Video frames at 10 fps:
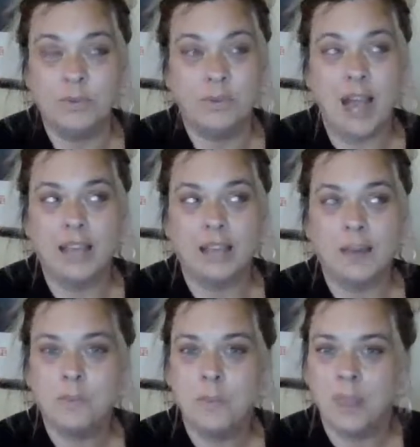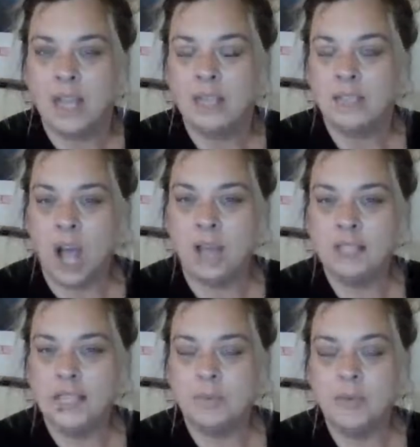like,
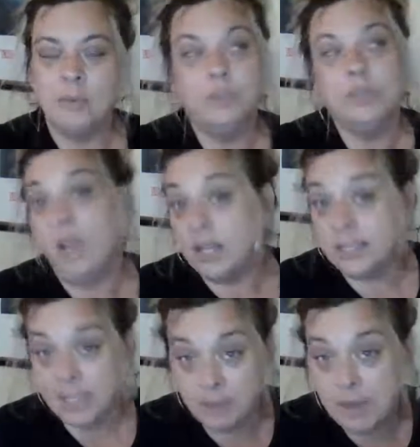toxic